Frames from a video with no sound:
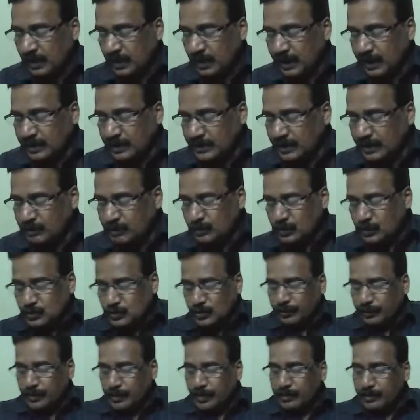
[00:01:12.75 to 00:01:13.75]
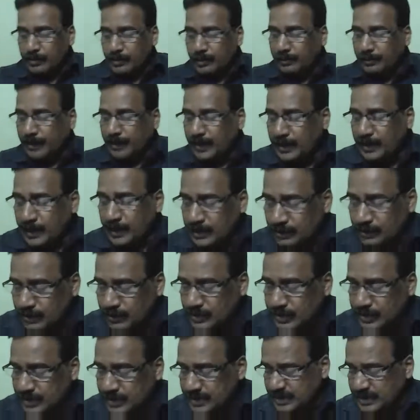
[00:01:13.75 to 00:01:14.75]
I think most of you have completed
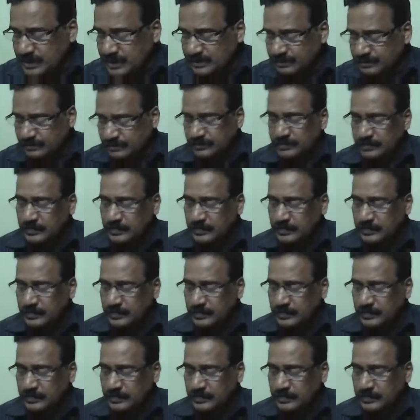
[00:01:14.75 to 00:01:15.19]
questions.